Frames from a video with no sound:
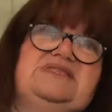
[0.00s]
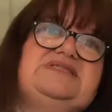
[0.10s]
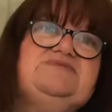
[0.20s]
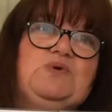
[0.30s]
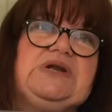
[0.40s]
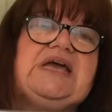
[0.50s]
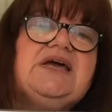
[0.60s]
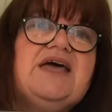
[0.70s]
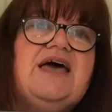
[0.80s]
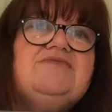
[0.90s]
this morning,
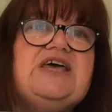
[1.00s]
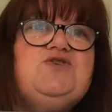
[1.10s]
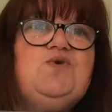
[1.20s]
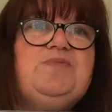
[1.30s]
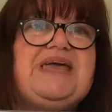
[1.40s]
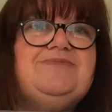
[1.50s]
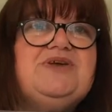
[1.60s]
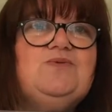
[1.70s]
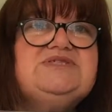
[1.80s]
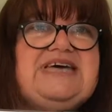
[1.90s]
then your
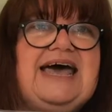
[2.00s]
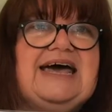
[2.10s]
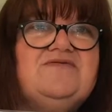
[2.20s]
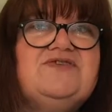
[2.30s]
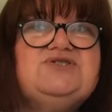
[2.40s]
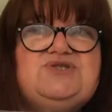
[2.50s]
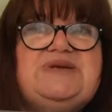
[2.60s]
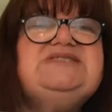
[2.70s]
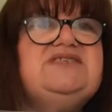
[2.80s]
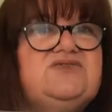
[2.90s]
baby would have
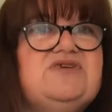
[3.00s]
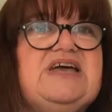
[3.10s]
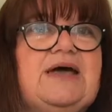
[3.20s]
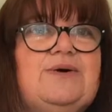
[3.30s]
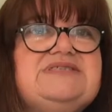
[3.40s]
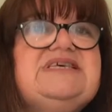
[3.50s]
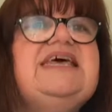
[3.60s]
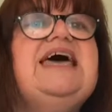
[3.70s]
23 hours